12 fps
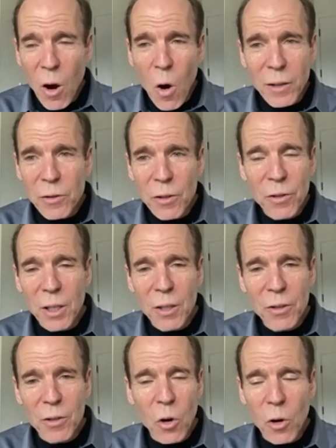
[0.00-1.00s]
heart
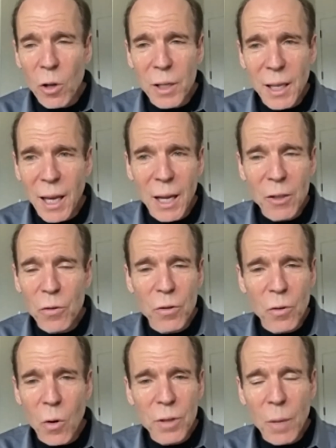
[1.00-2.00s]
disease and early cancers
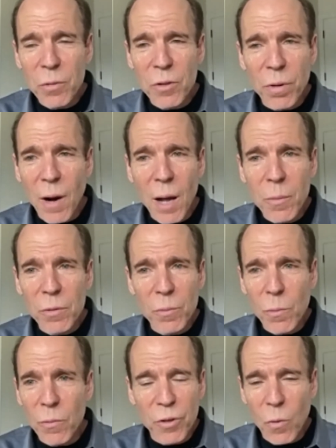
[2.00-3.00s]
and all types of problems
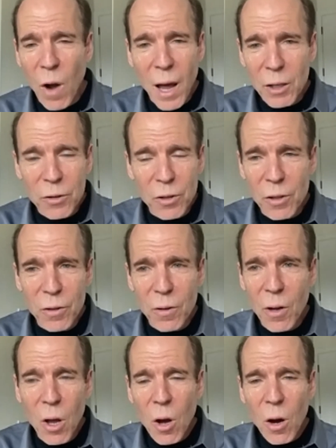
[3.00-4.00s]
and psoriasis
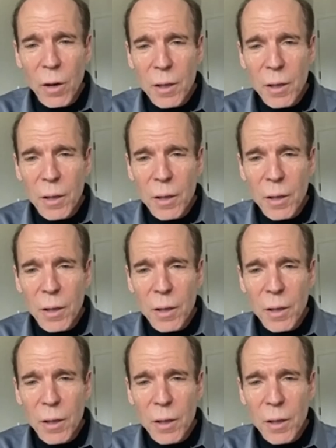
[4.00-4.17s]
and uh,